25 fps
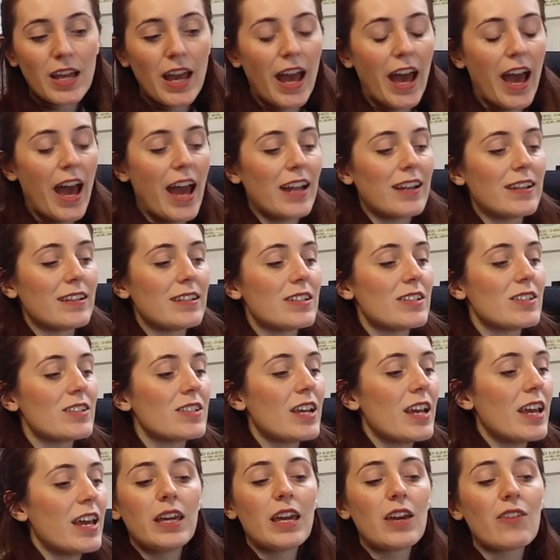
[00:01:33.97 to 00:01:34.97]
And
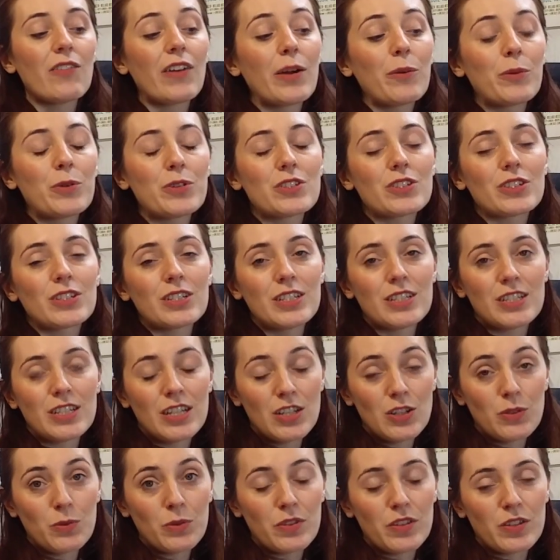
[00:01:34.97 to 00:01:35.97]
if I want to
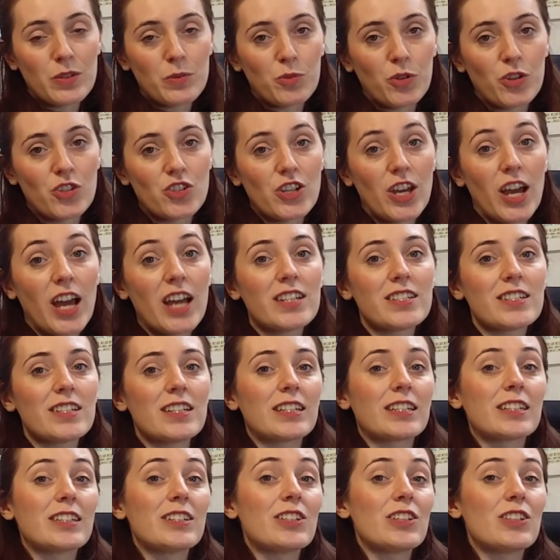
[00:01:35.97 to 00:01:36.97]
continue with this project
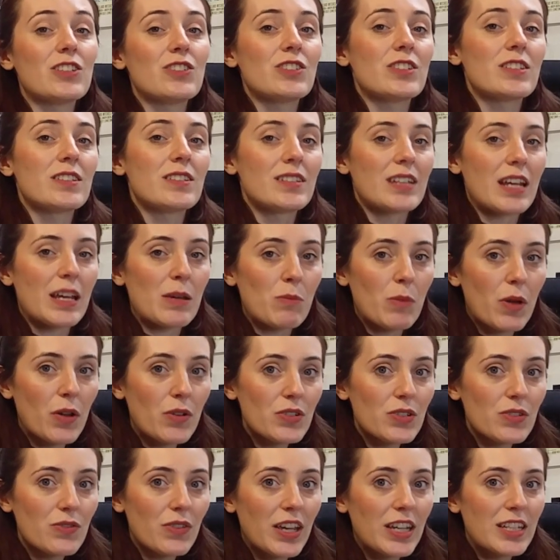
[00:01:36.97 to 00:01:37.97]
and continue to stay
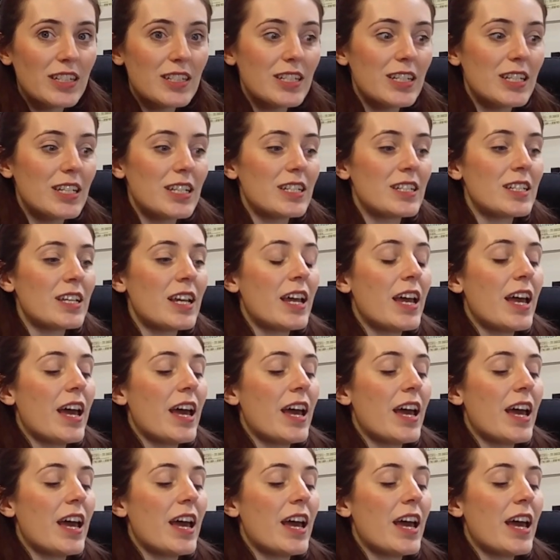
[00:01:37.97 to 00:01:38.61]
motivated